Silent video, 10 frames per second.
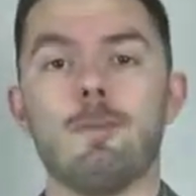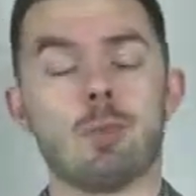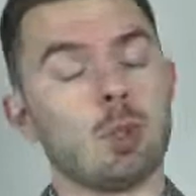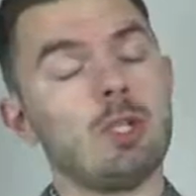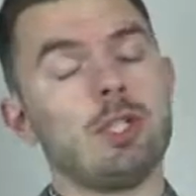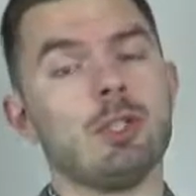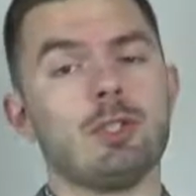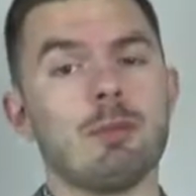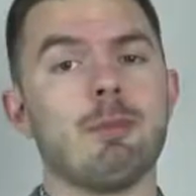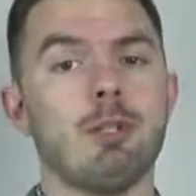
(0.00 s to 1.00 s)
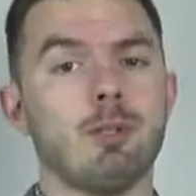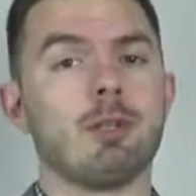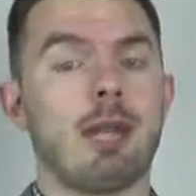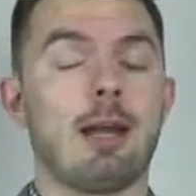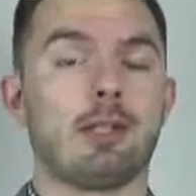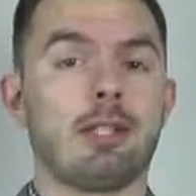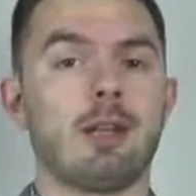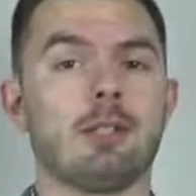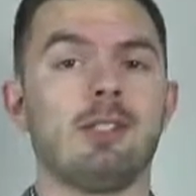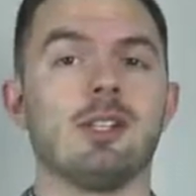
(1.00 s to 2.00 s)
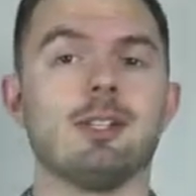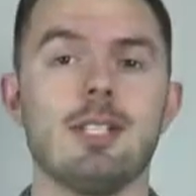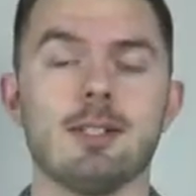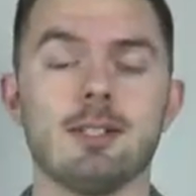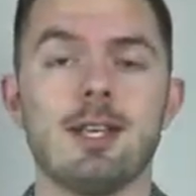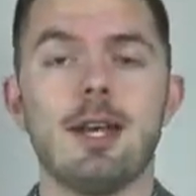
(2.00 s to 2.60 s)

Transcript: Dressier gym shoes are, I now consider sneakers.